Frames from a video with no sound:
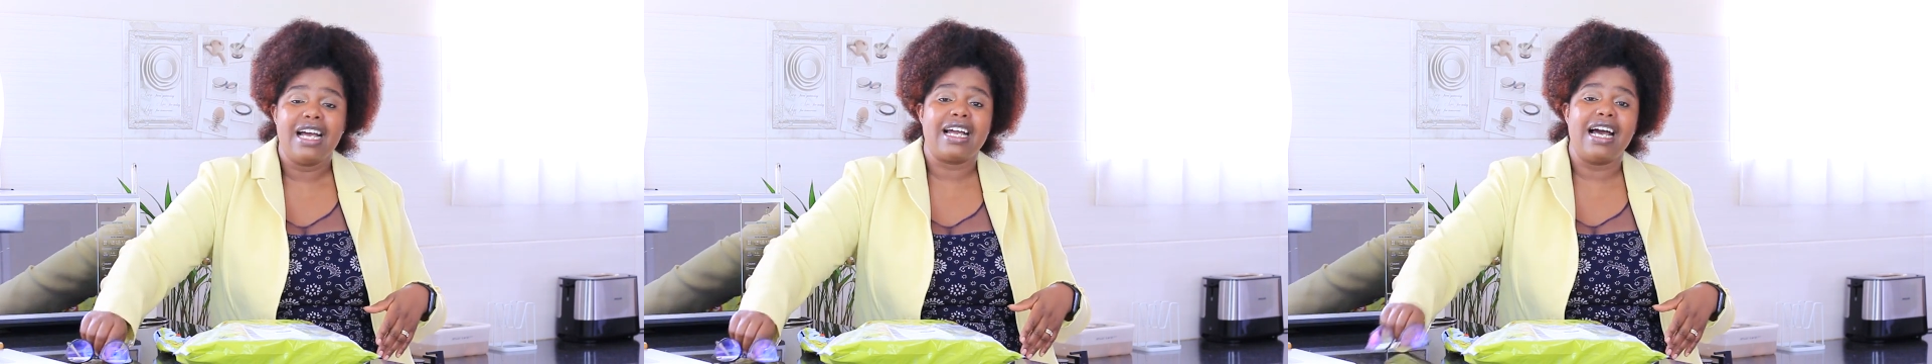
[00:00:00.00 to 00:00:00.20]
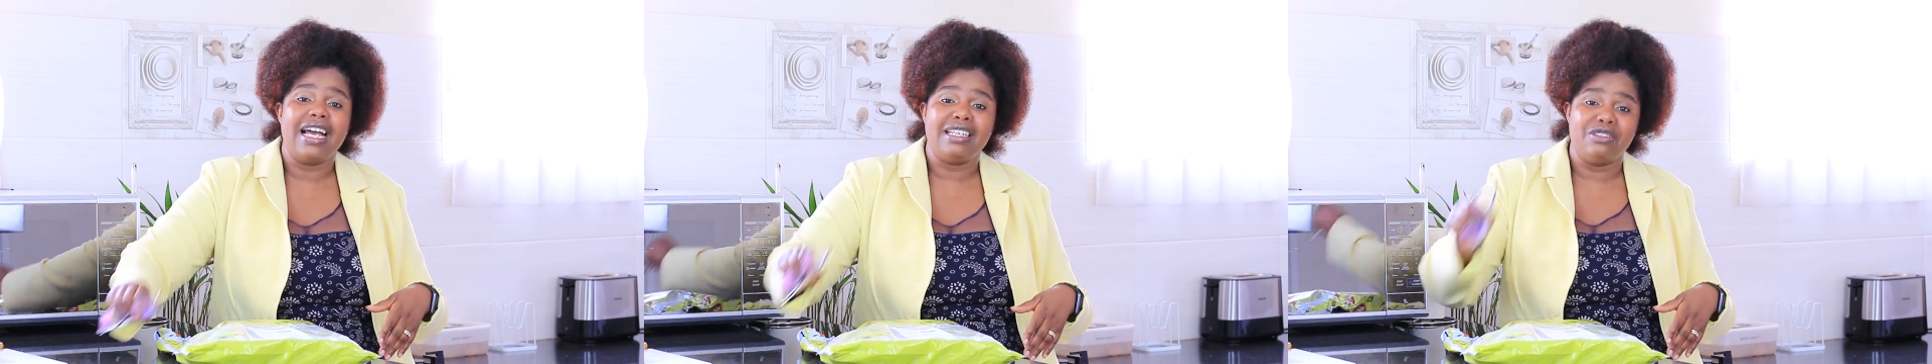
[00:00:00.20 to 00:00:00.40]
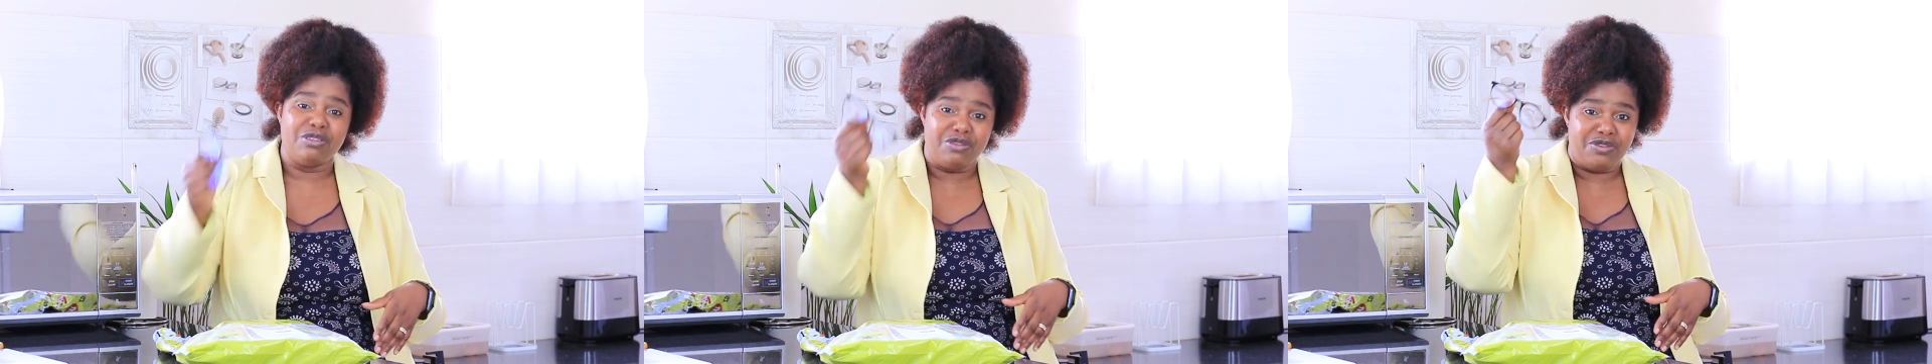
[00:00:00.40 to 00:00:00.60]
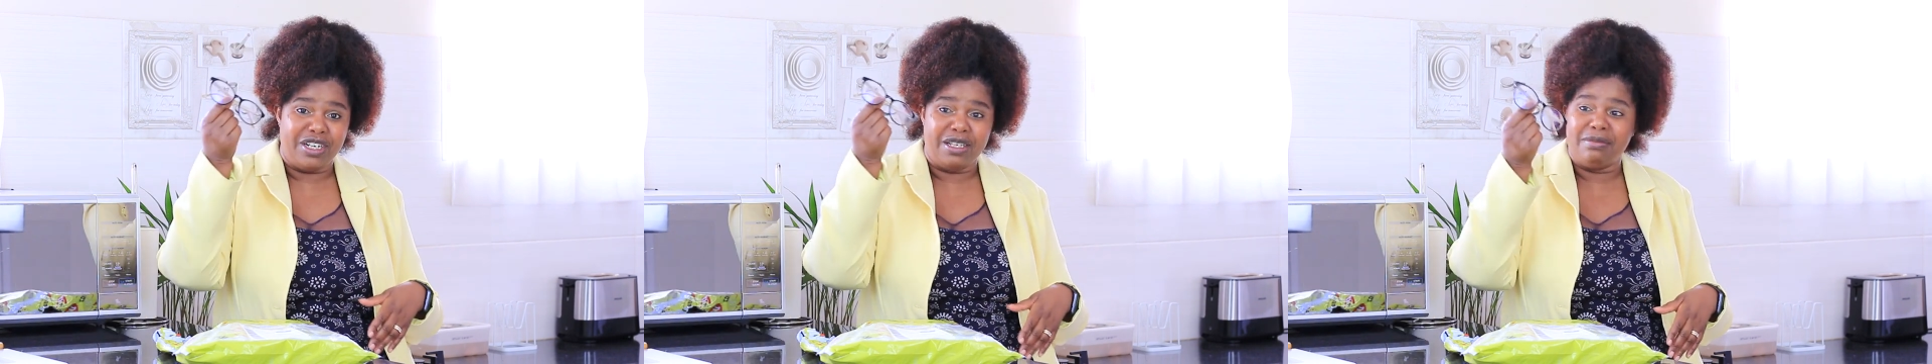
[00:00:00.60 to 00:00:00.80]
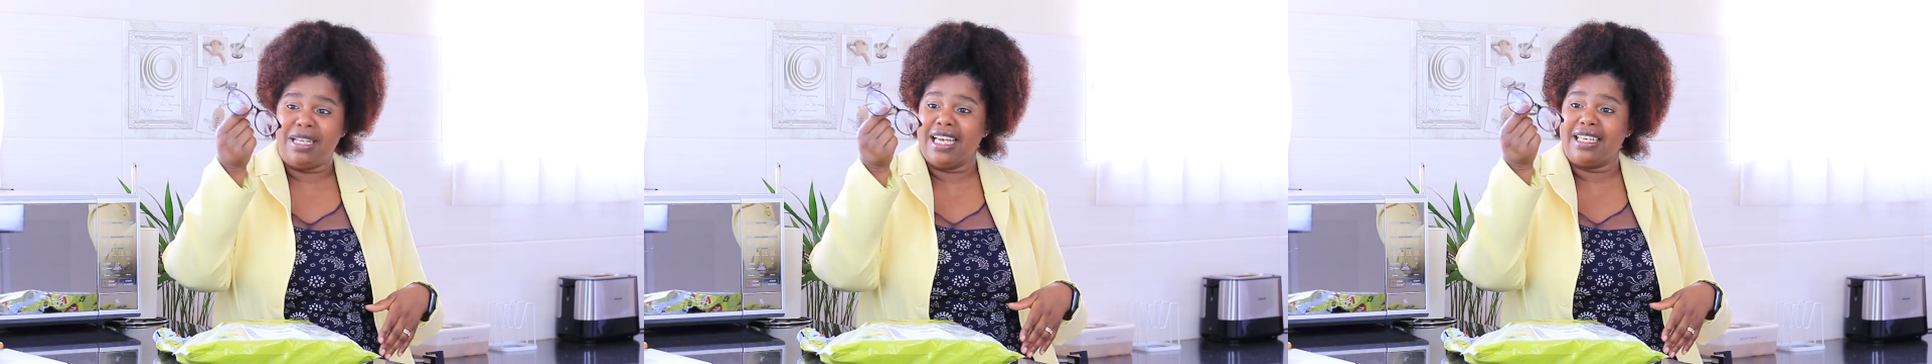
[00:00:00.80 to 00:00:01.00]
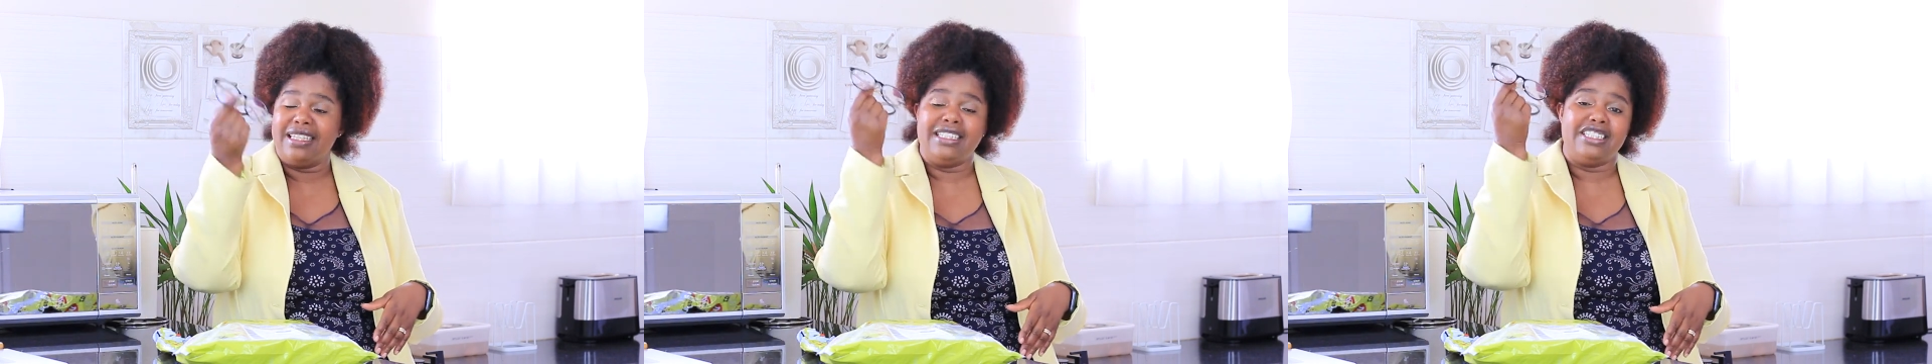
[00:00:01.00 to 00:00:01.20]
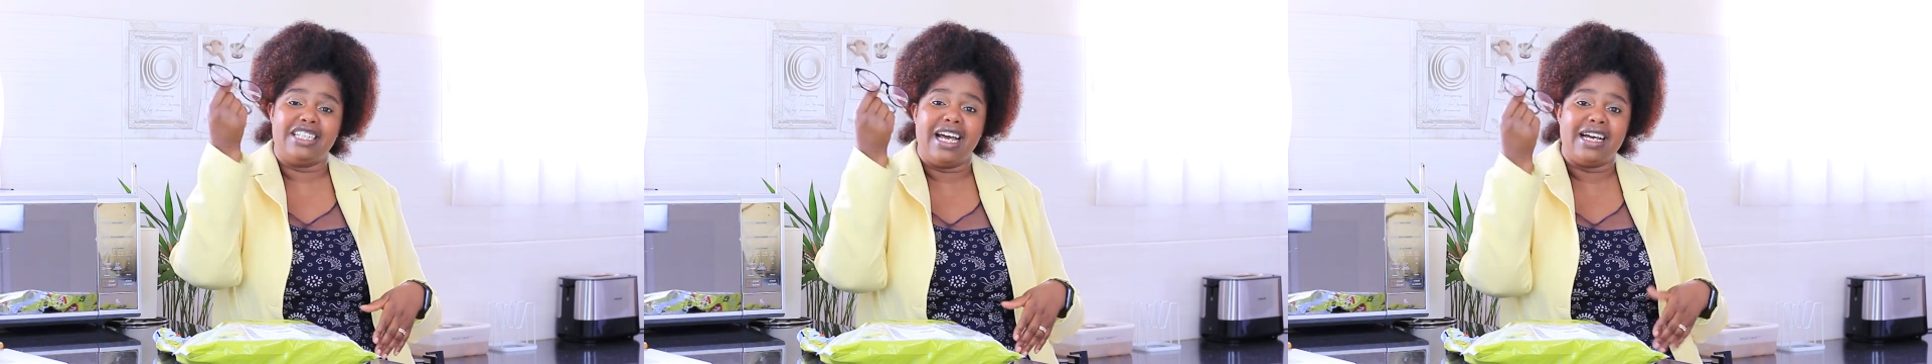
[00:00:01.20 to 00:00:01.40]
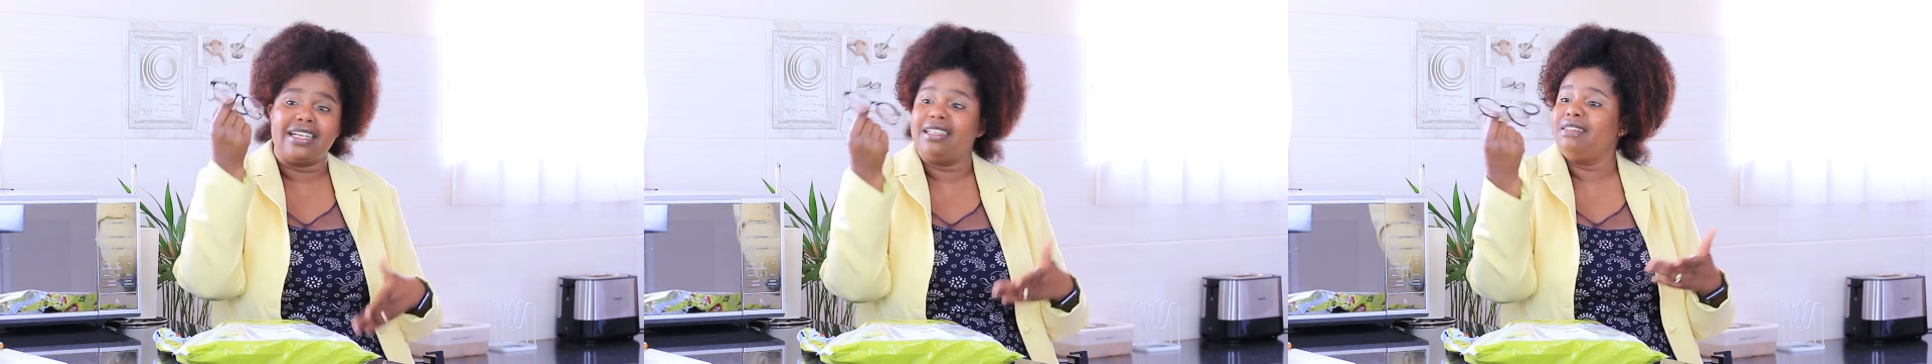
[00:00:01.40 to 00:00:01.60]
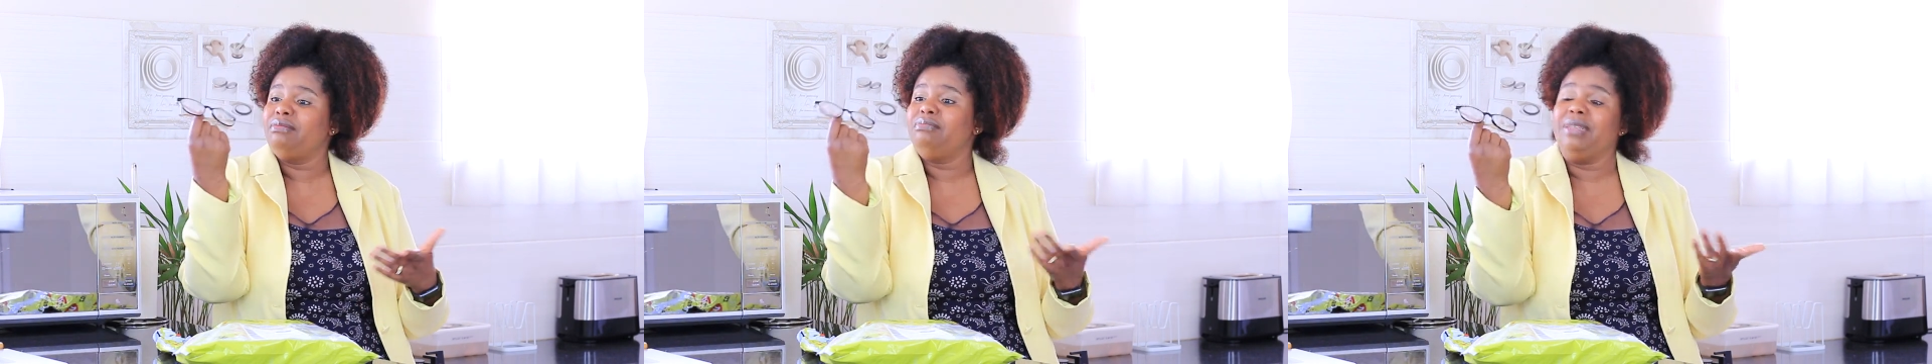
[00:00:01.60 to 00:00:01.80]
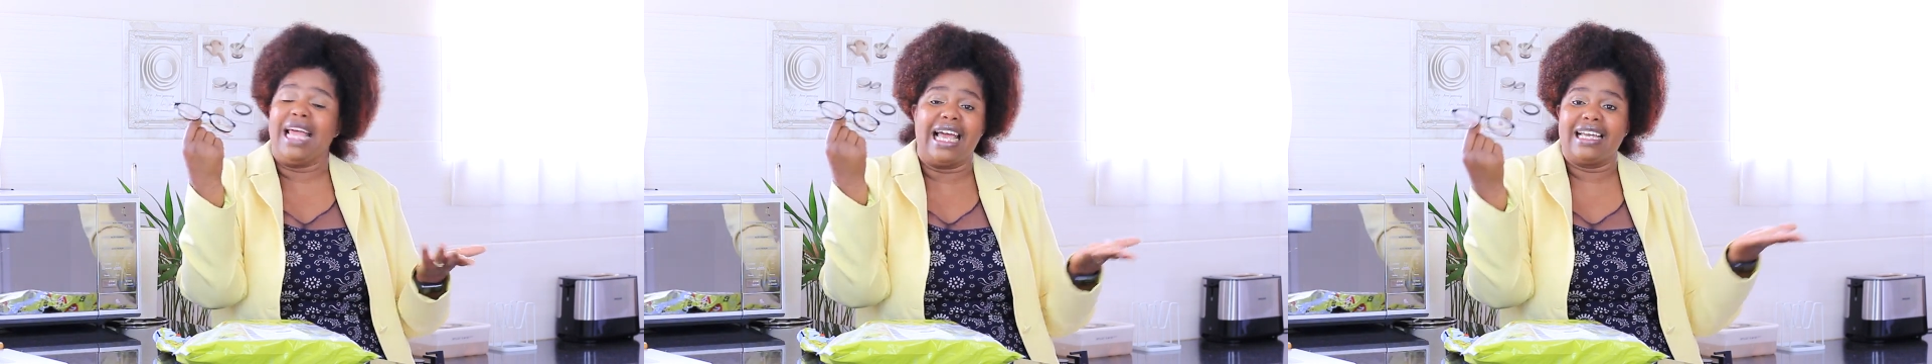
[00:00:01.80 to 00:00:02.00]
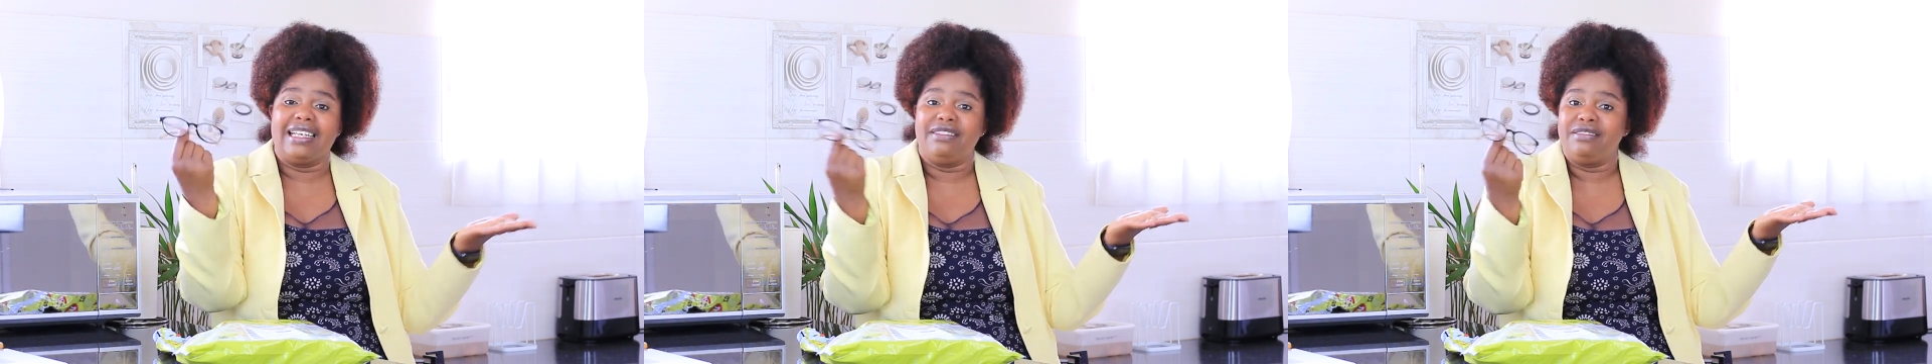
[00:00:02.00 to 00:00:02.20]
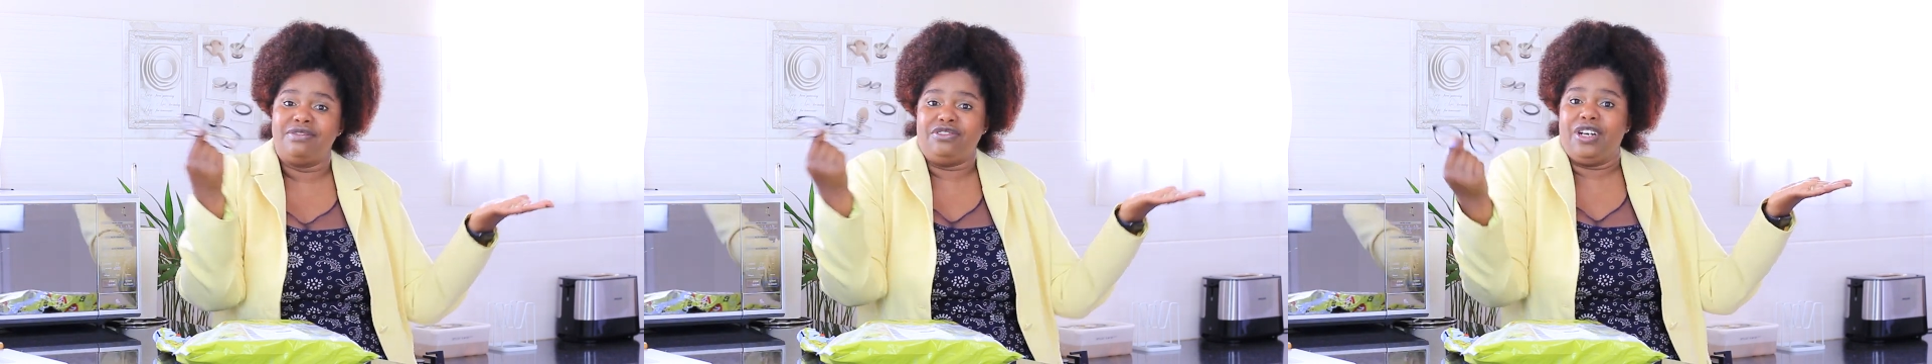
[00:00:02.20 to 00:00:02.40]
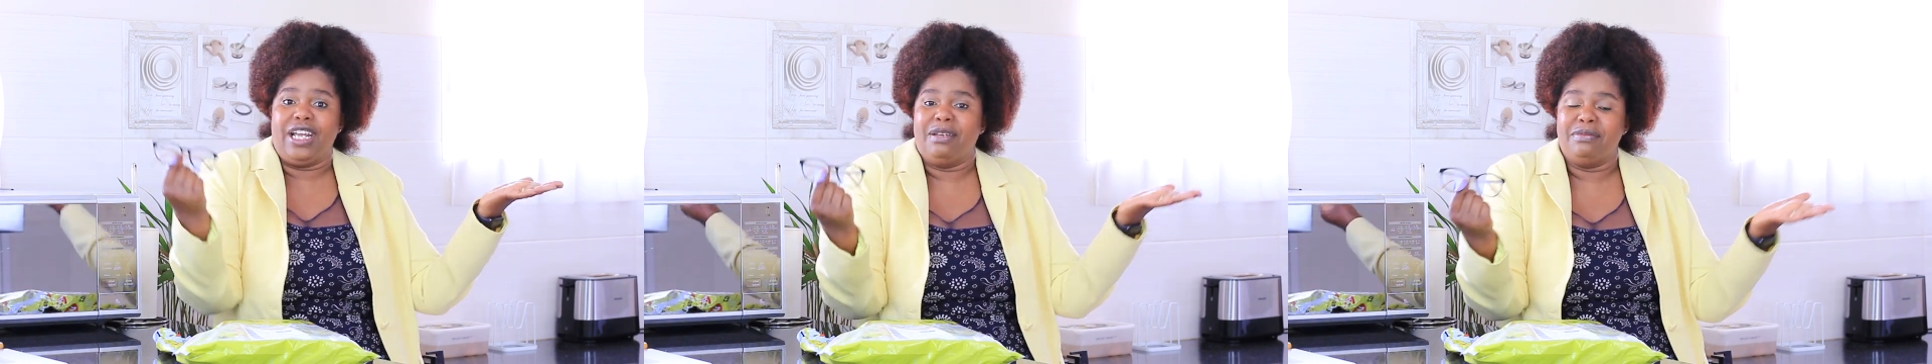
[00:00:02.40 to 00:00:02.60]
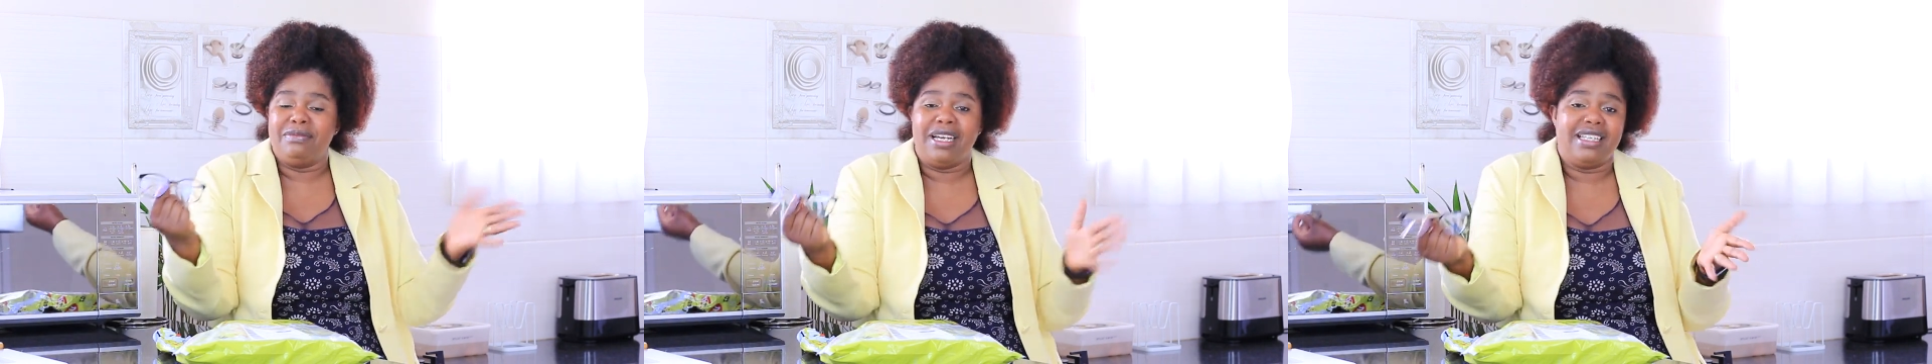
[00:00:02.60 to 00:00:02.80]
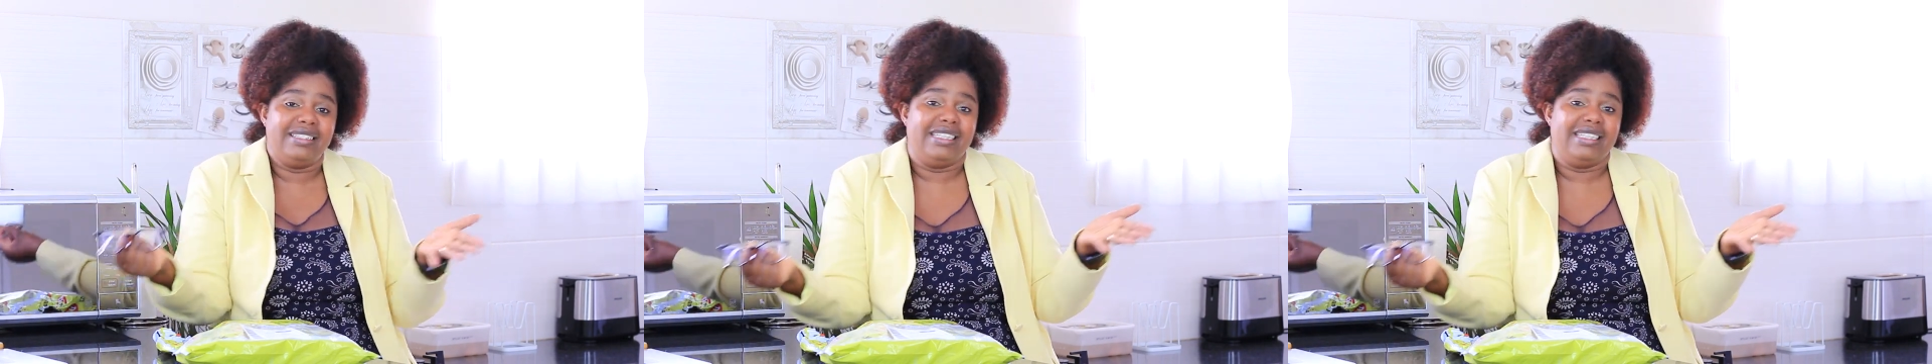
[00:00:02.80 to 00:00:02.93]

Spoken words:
kind of frame, like the dark black frame.